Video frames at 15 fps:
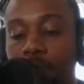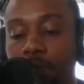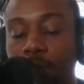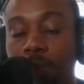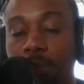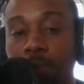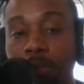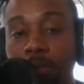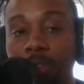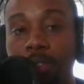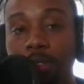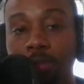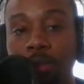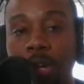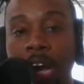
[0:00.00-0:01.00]
which was
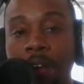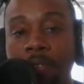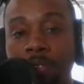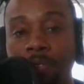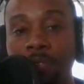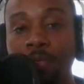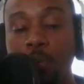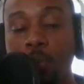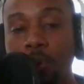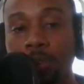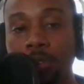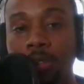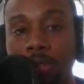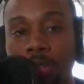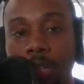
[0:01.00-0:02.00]
the driving
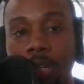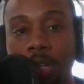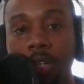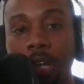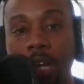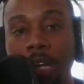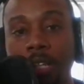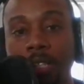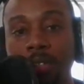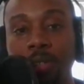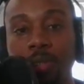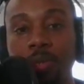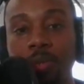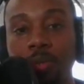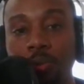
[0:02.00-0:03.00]
force
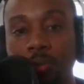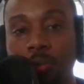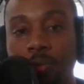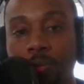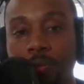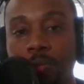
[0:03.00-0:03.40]
as to